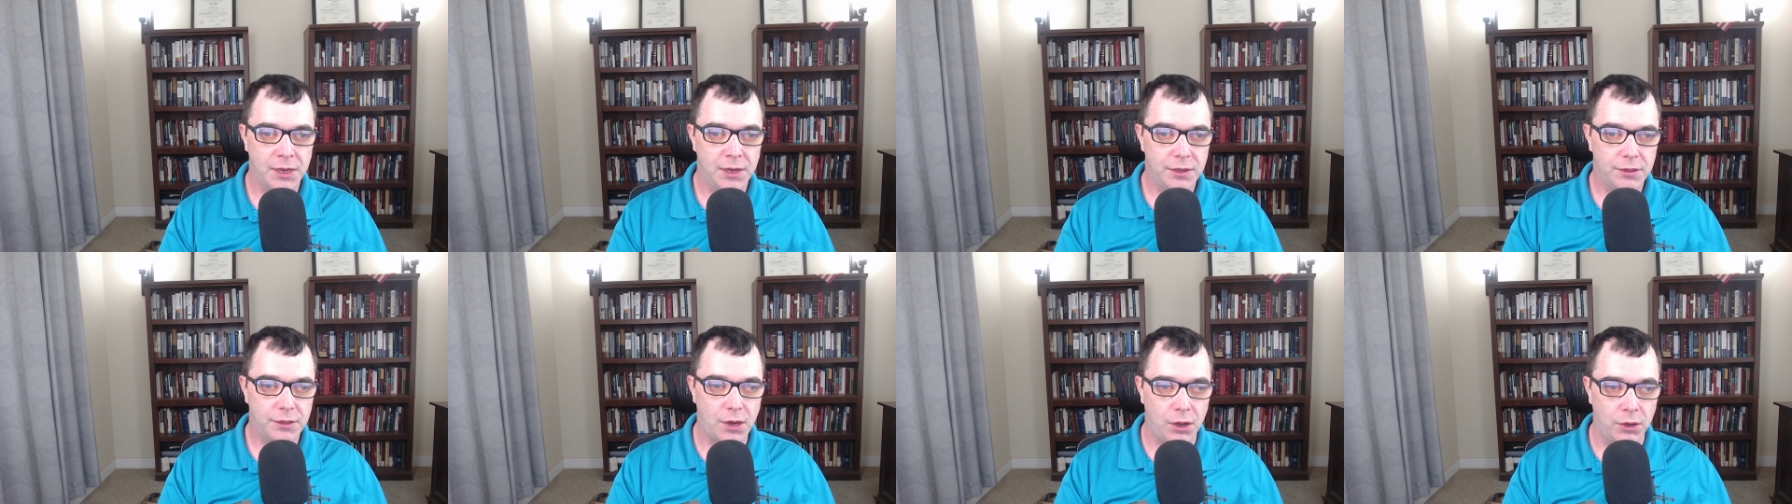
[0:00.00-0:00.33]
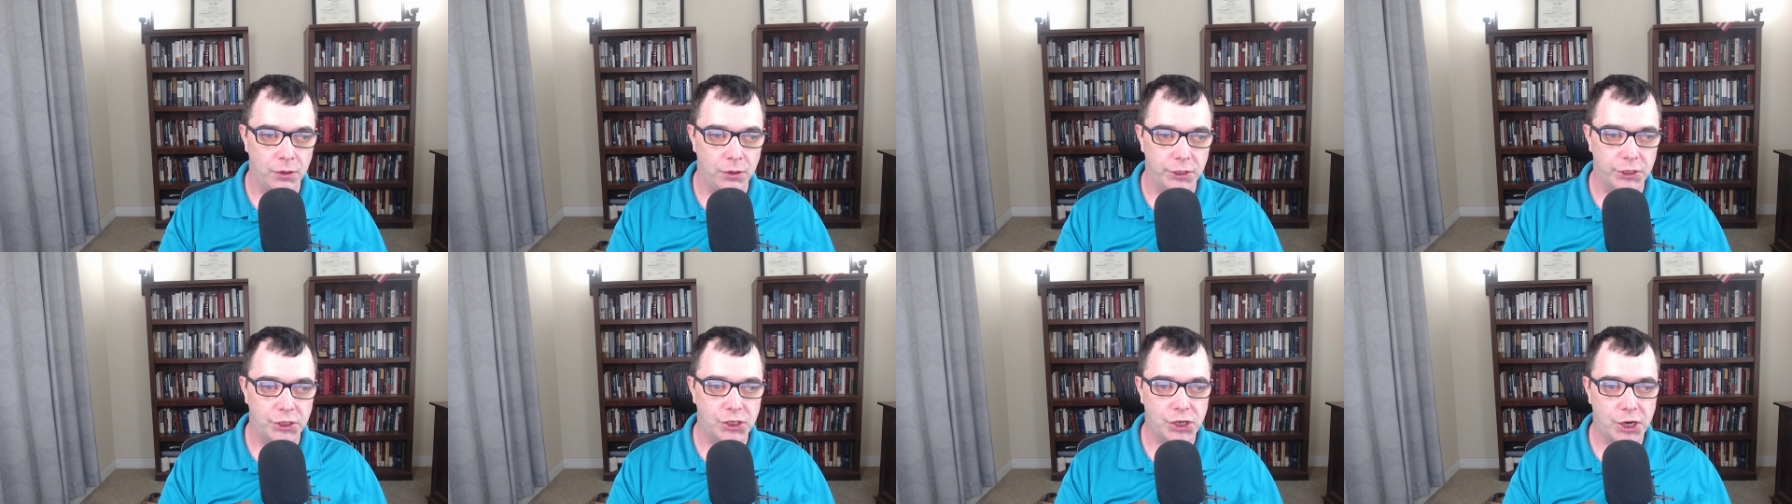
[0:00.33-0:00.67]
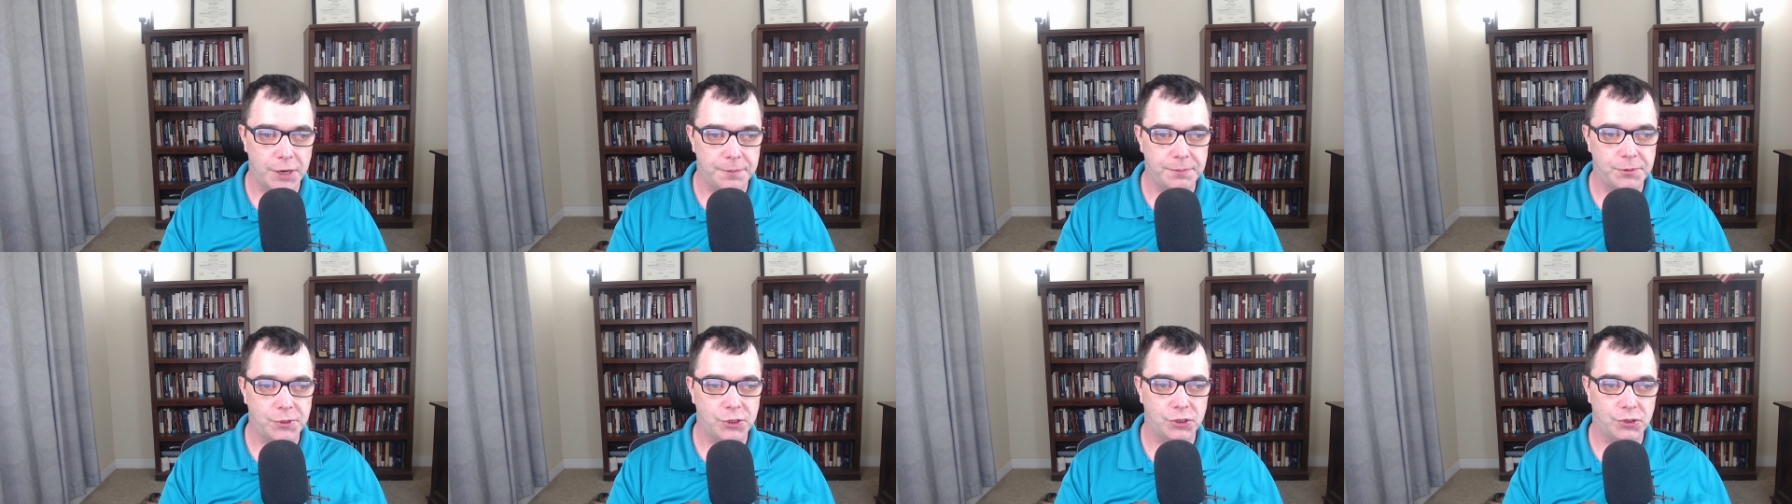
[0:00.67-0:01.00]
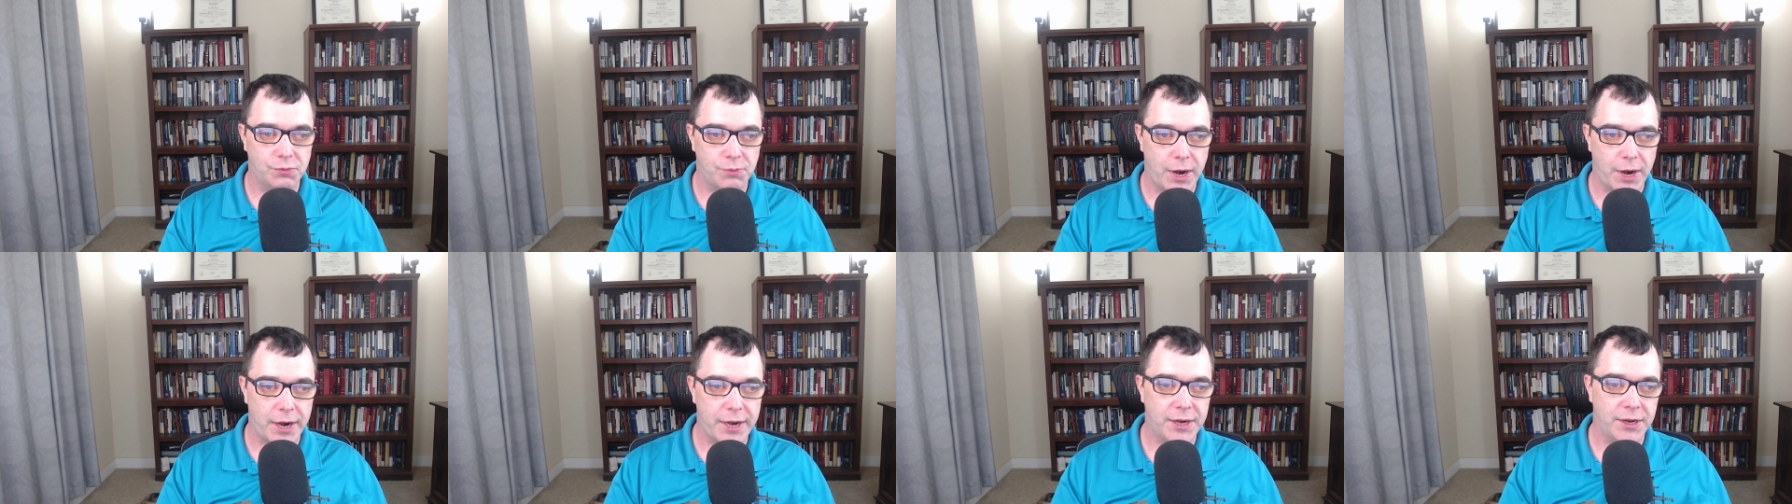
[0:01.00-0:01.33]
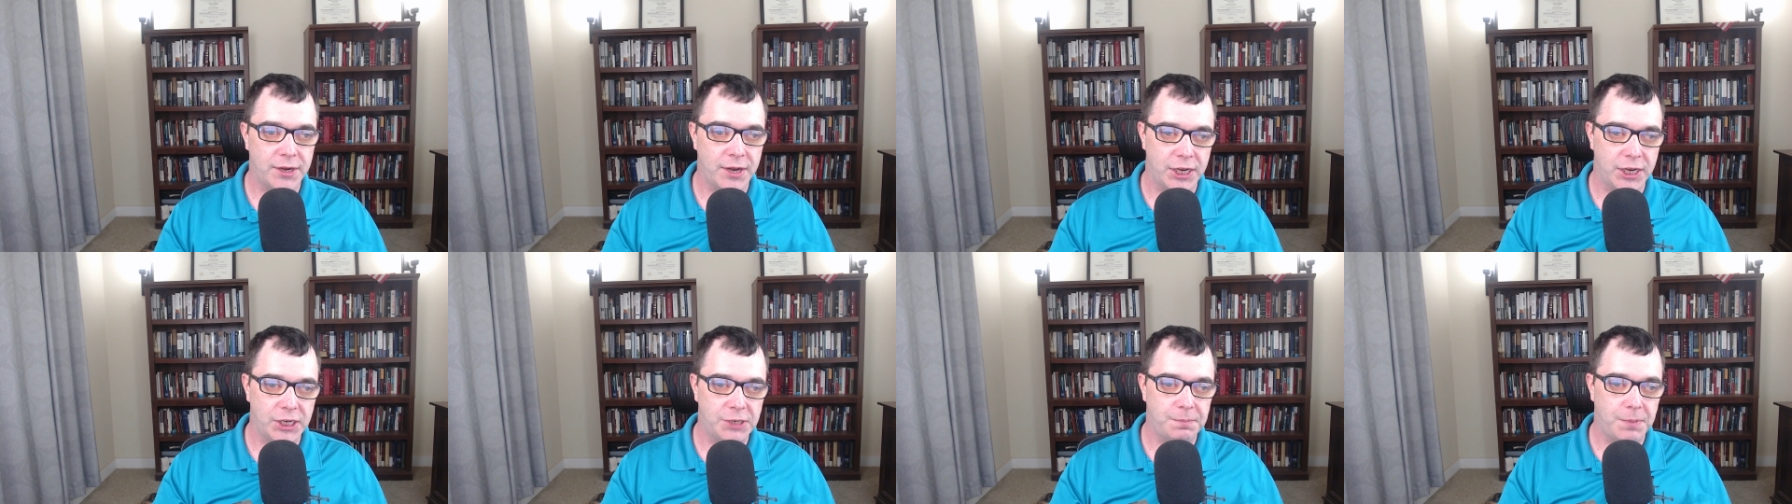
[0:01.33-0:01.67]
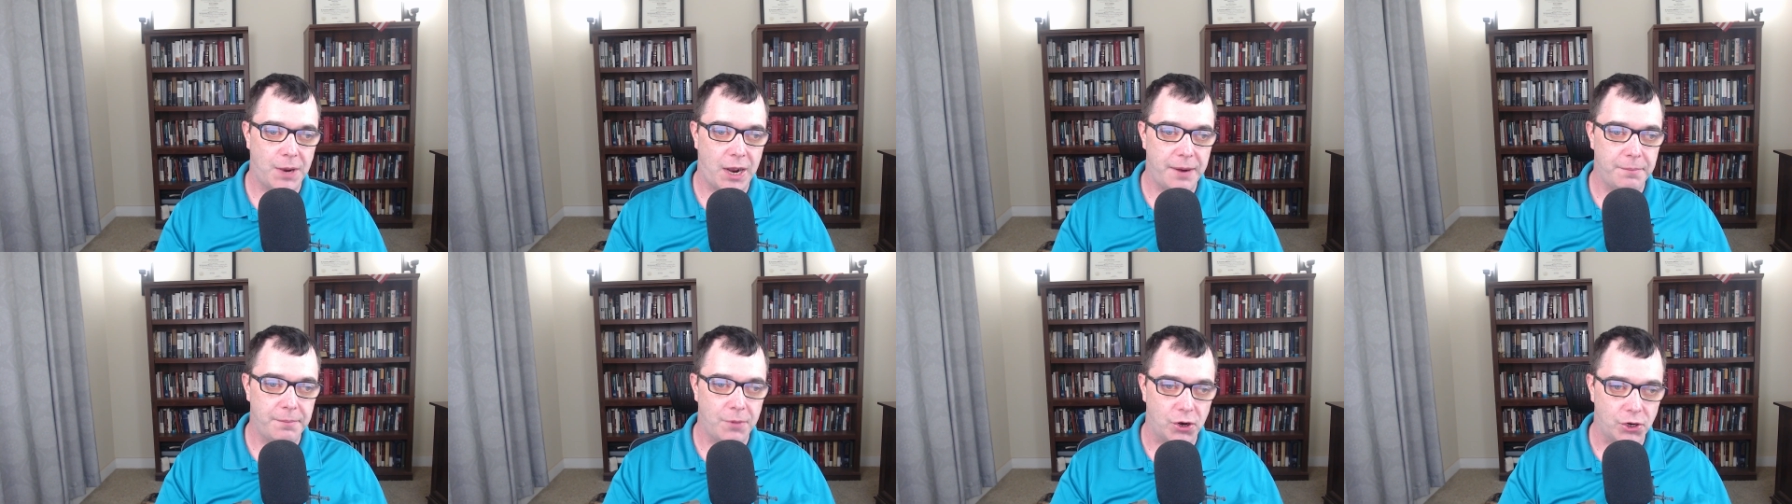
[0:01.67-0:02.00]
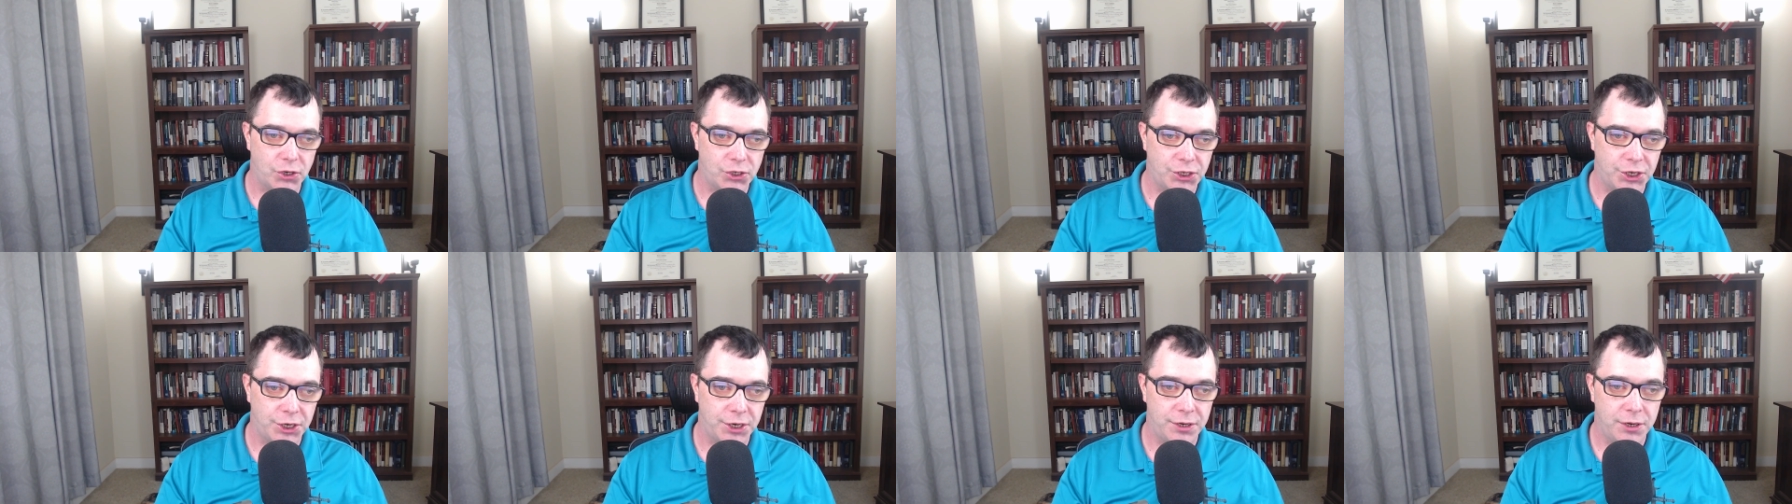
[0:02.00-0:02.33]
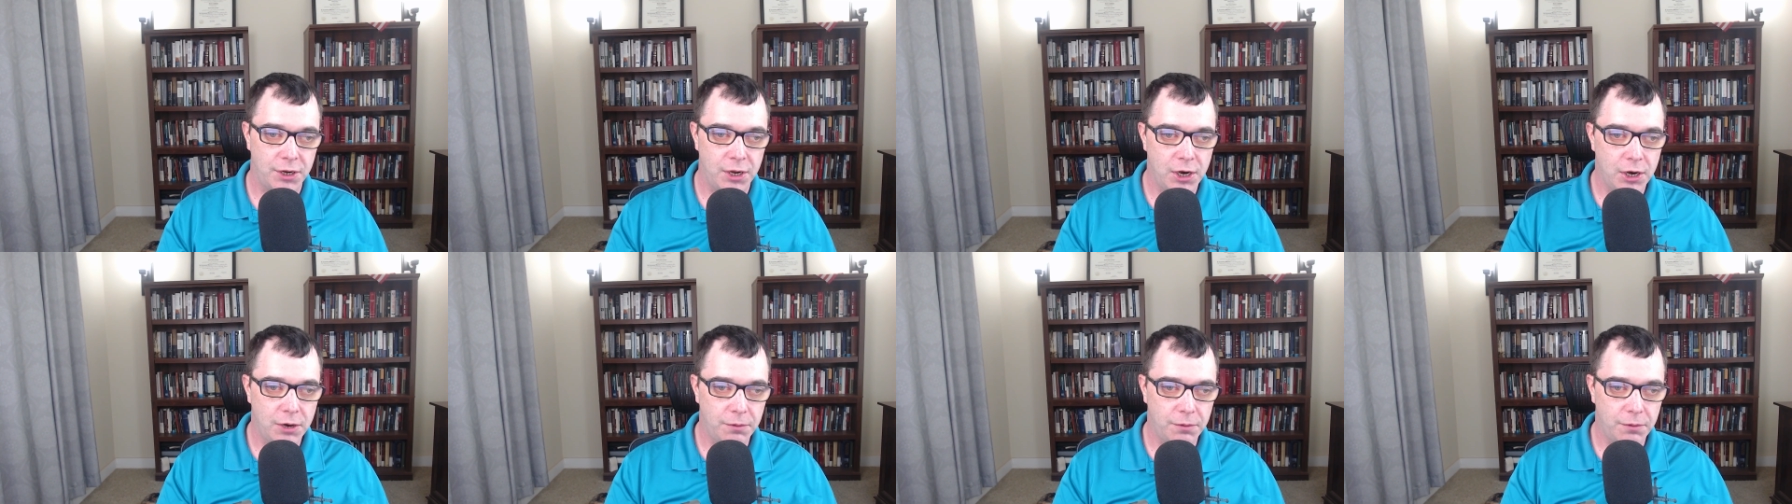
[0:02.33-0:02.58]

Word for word: The only scriptures recognized by Marcion